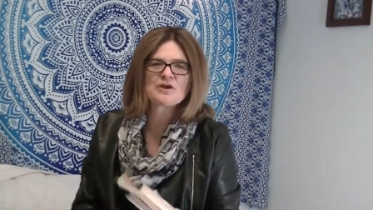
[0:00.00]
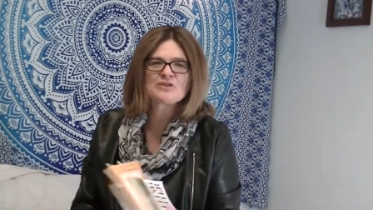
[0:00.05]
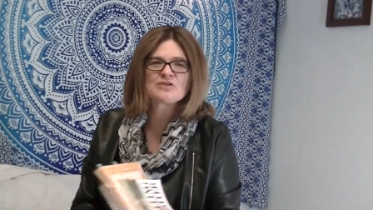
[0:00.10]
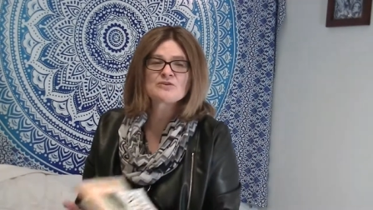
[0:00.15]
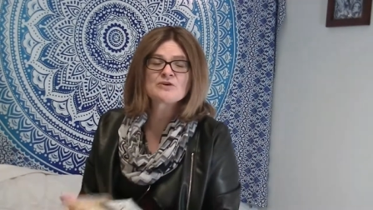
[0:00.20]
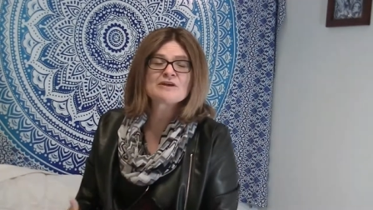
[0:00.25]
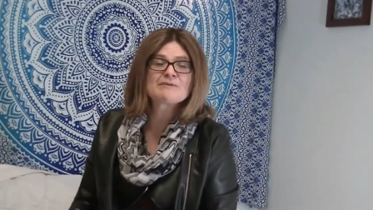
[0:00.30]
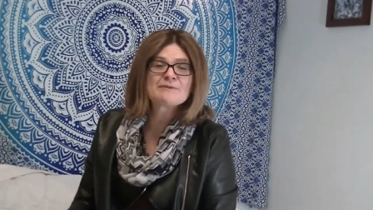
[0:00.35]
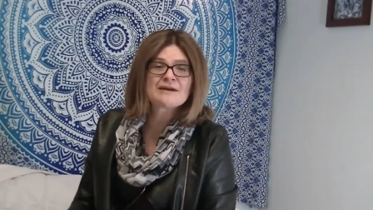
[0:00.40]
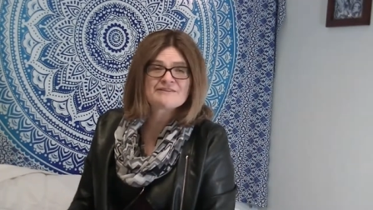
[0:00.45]

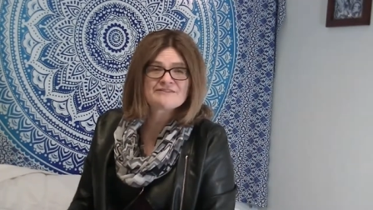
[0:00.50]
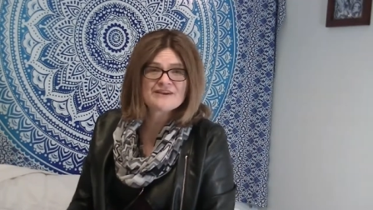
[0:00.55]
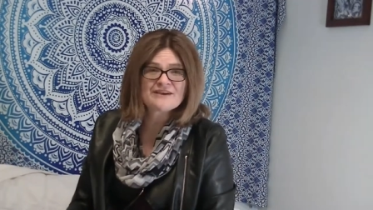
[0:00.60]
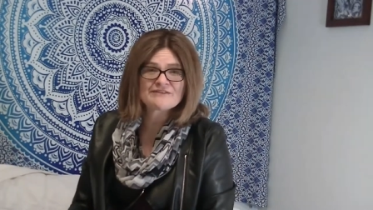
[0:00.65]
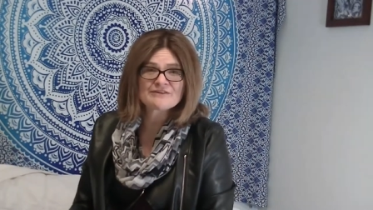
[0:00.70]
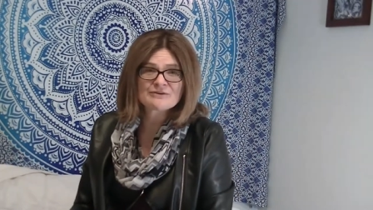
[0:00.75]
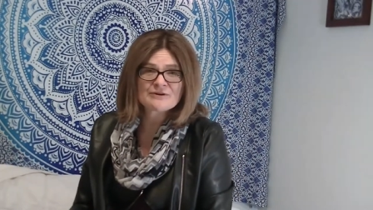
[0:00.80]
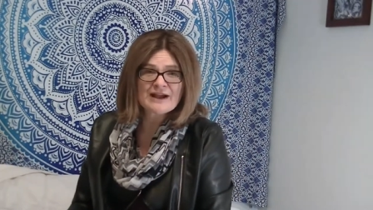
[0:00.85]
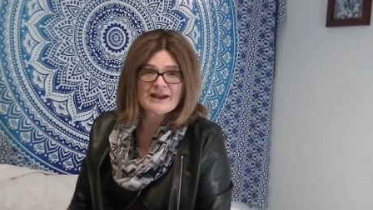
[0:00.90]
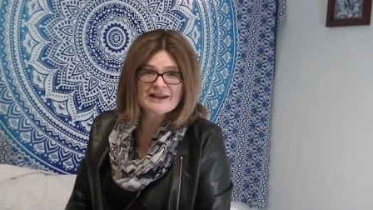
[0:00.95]
three of my
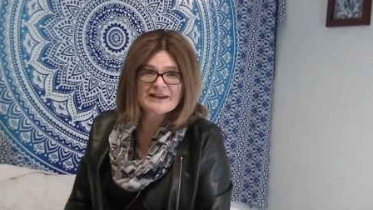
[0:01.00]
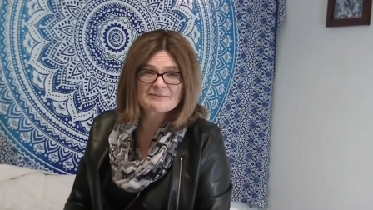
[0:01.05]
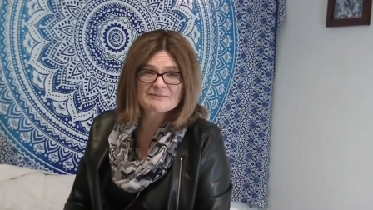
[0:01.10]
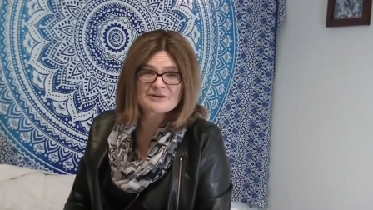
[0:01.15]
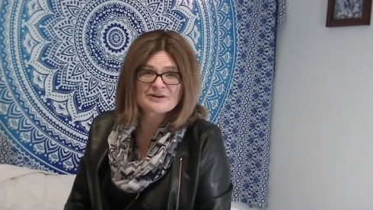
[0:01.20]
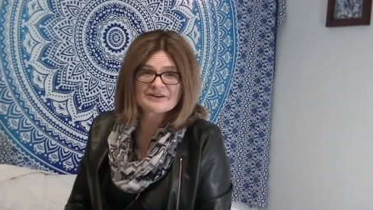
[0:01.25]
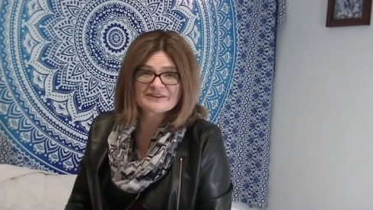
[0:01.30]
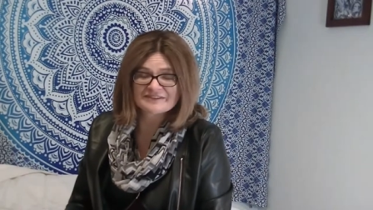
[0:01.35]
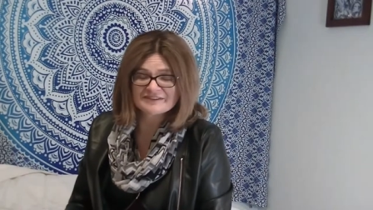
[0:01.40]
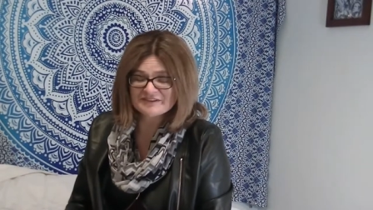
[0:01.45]
favorite writing
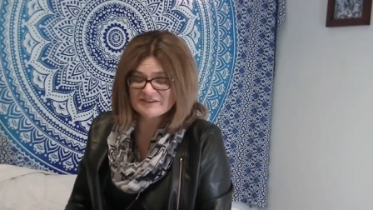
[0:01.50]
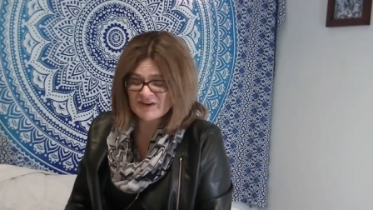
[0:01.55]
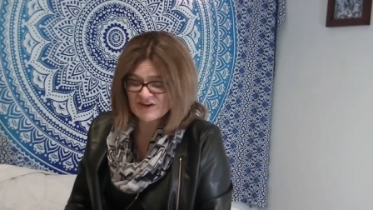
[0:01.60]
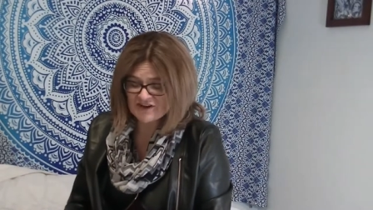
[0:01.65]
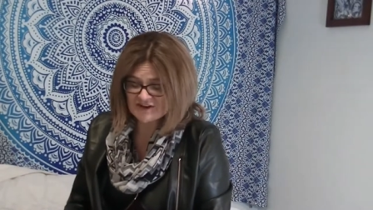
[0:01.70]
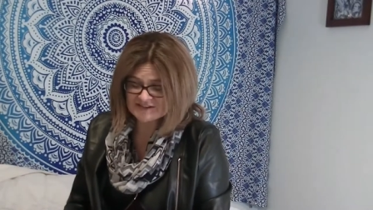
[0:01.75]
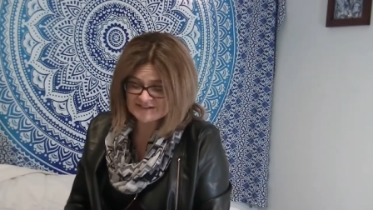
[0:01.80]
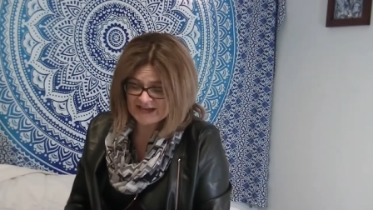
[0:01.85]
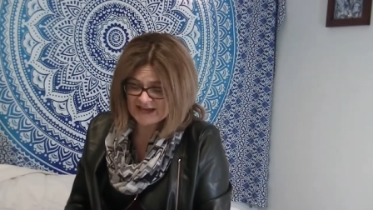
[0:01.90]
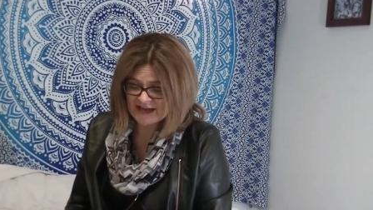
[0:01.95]
books of
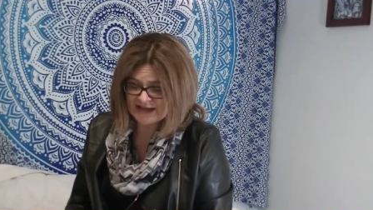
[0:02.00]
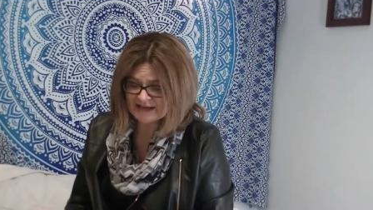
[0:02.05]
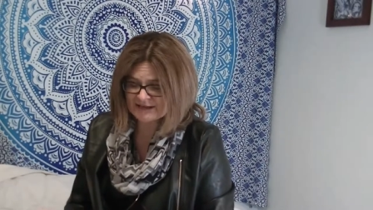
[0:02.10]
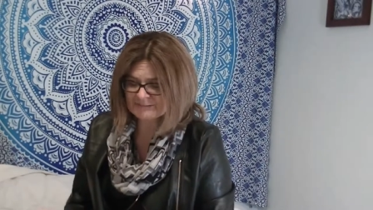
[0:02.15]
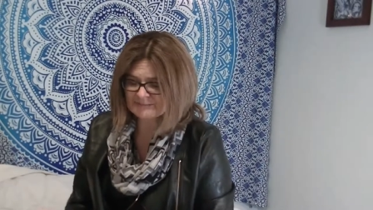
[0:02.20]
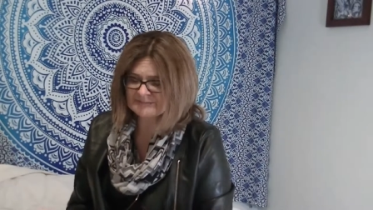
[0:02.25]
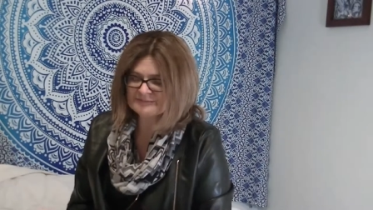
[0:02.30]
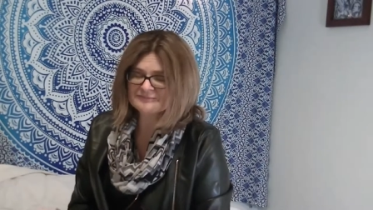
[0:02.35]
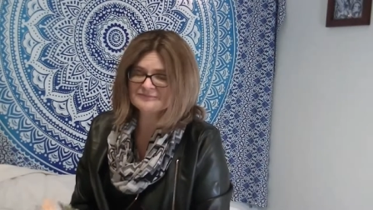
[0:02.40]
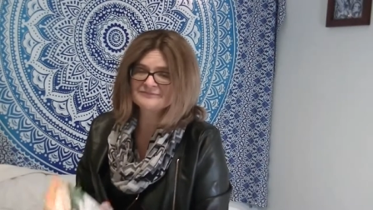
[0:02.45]
all
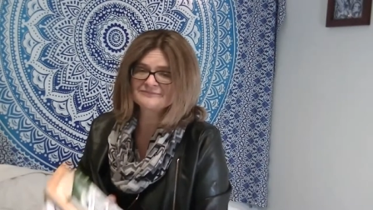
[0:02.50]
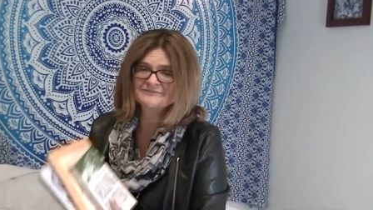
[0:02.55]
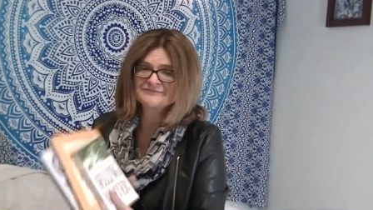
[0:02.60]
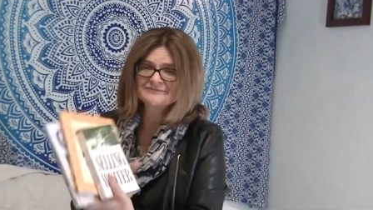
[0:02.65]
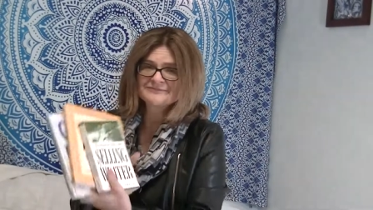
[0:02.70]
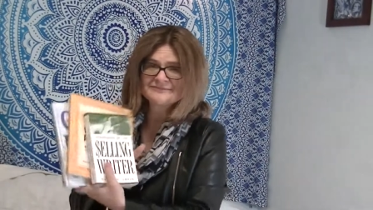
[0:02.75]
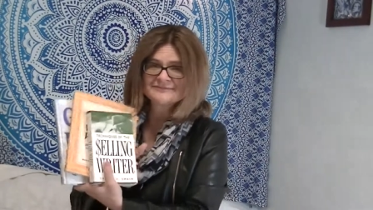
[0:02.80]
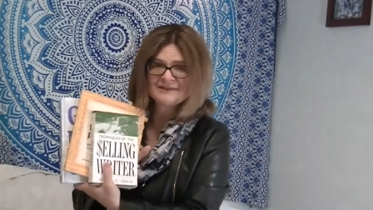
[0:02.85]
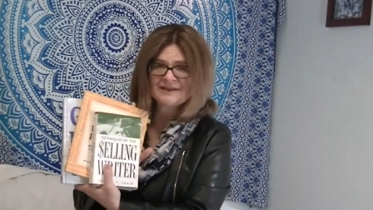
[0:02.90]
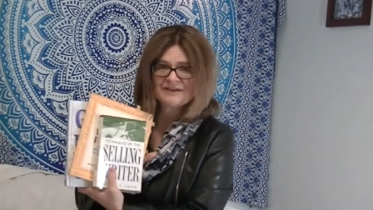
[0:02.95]
time.
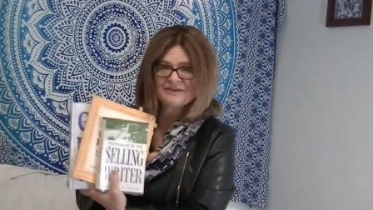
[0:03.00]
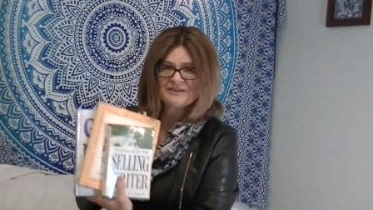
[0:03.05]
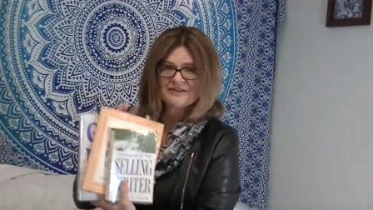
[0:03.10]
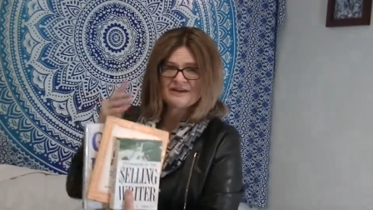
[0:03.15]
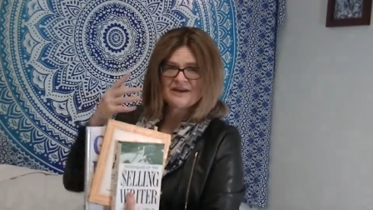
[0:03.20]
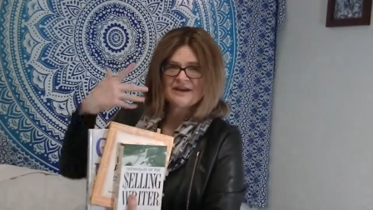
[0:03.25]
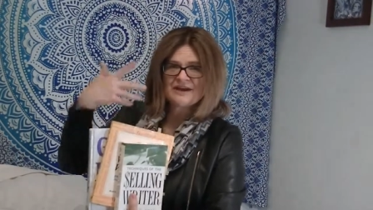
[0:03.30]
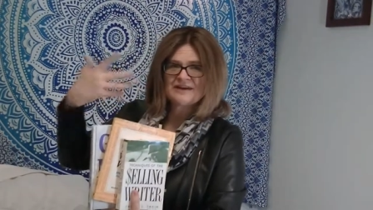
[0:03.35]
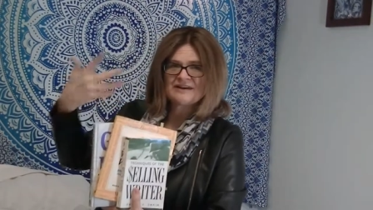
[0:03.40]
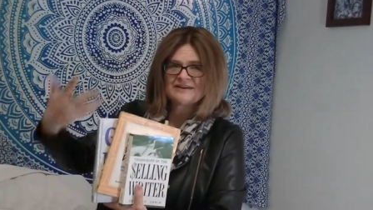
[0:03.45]
Here they
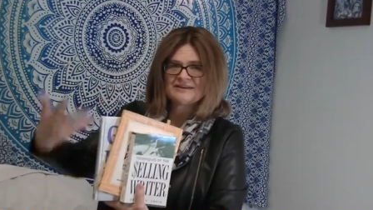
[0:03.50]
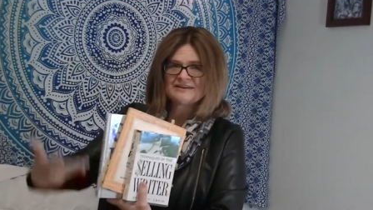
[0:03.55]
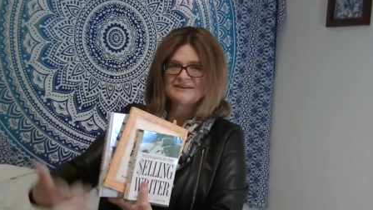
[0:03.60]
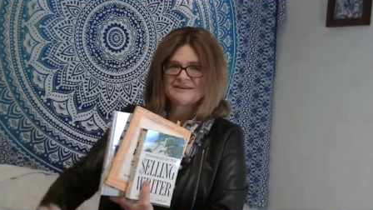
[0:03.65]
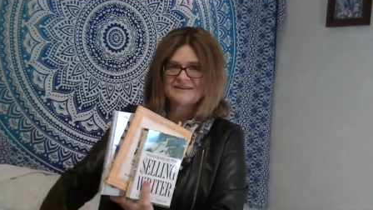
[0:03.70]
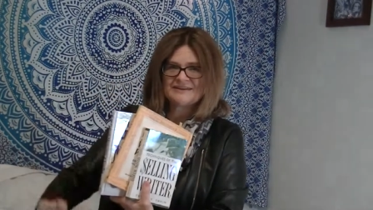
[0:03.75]
are.